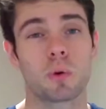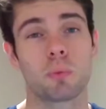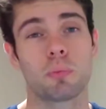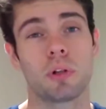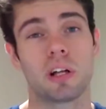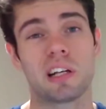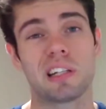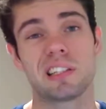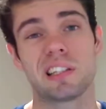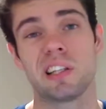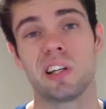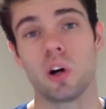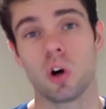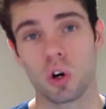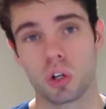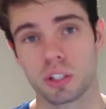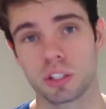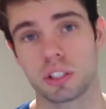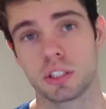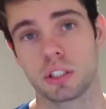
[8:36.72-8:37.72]
replace the
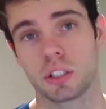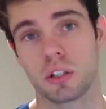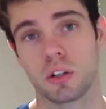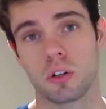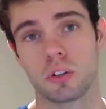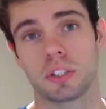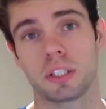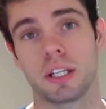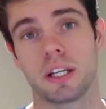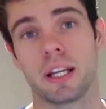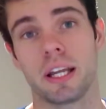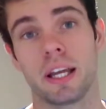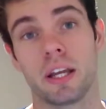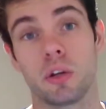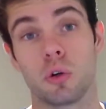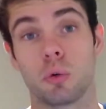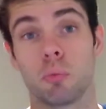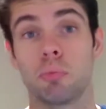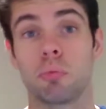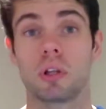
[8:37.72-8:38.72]
oxygen content
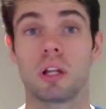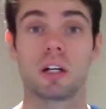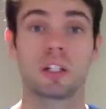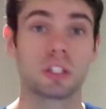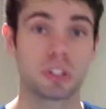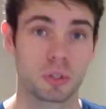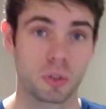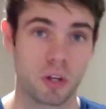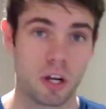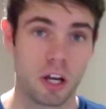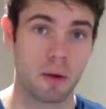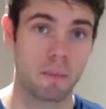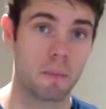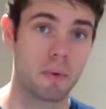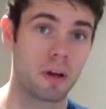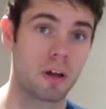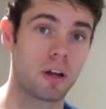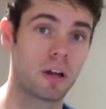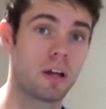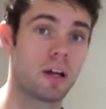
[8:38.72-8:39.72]
in your bloodstream,